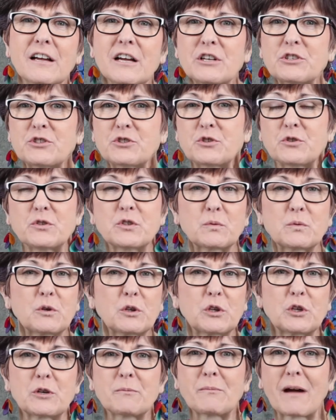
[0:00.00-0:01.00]
Students will
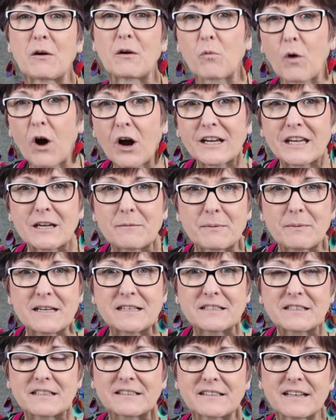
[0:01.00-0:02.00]
learn my Wonky
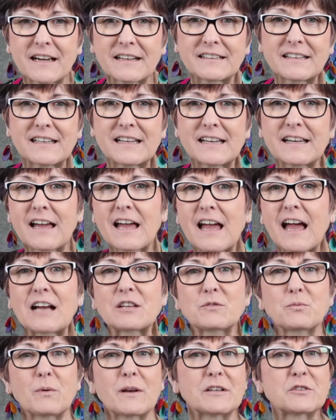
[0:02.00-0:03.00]
piecing technique
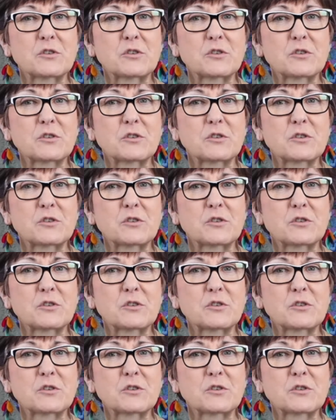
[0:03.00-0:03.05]
as well as